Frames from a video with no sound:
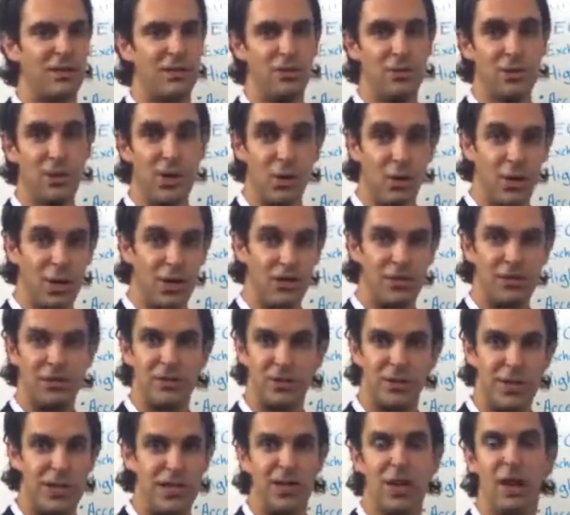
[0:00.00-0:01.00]
You can go on
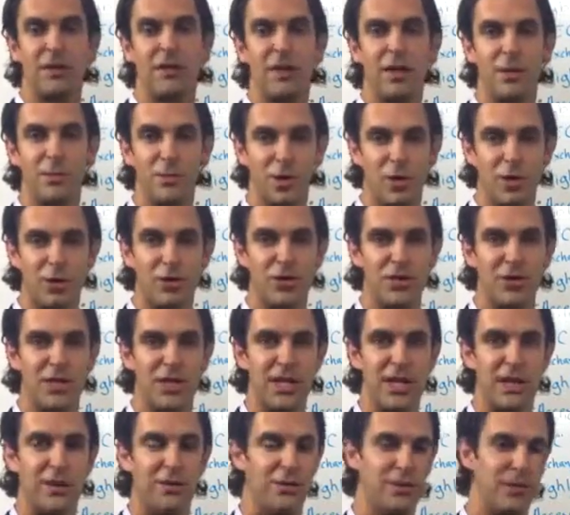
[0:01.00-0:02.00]
to any online brokerage
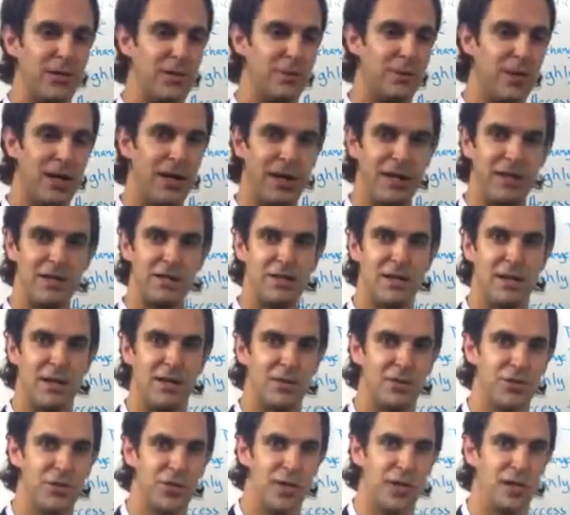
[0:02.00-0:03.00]
account and buy and
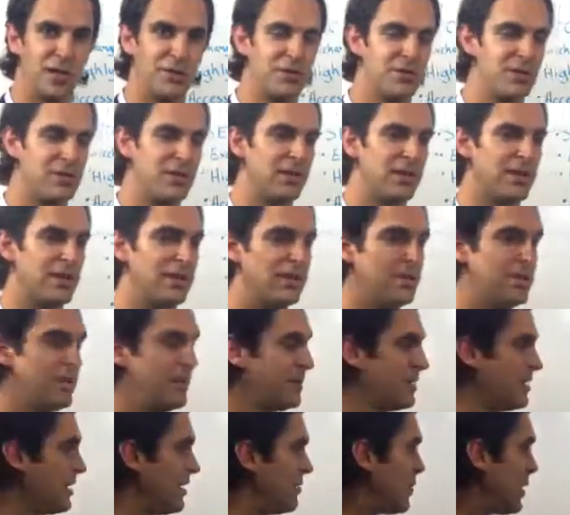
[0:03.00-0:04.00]
sell shares of
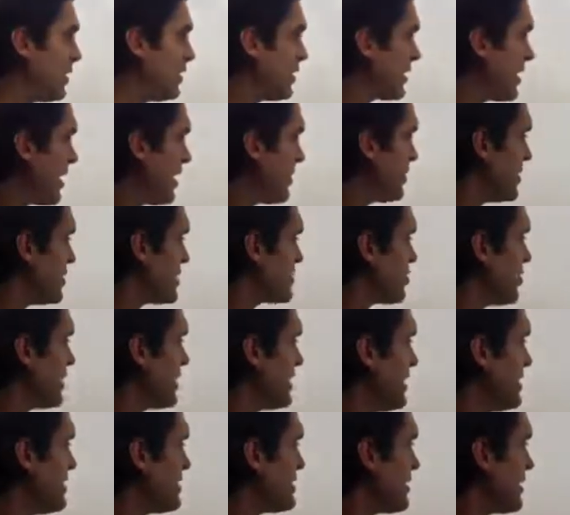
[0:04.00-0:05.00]
public companies
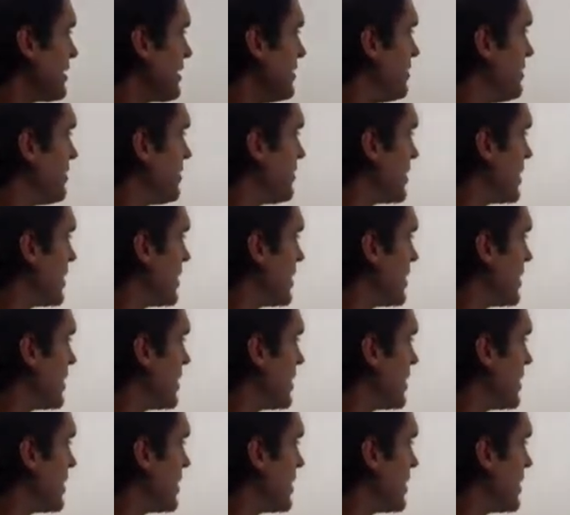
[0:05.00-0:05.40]
pretty easily.